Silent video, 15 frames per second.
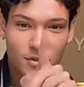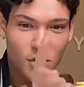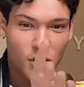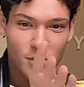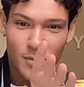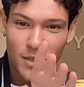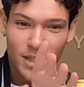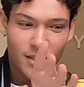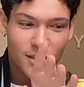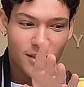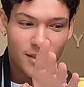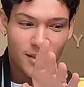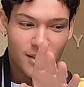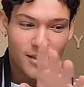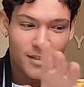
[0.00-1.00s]
Trust me.
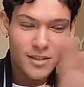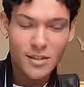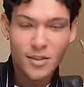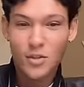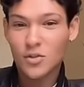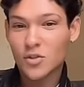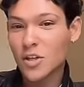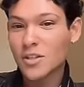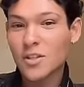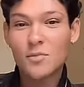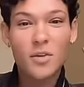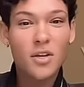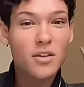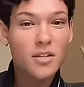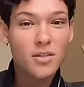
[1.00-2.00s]
You
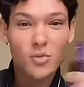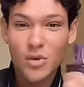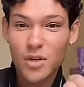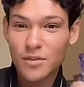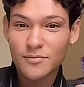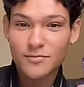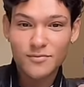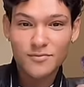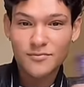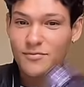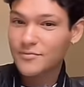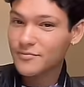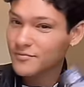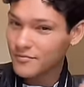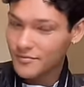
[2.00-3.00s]
trusted me on this one.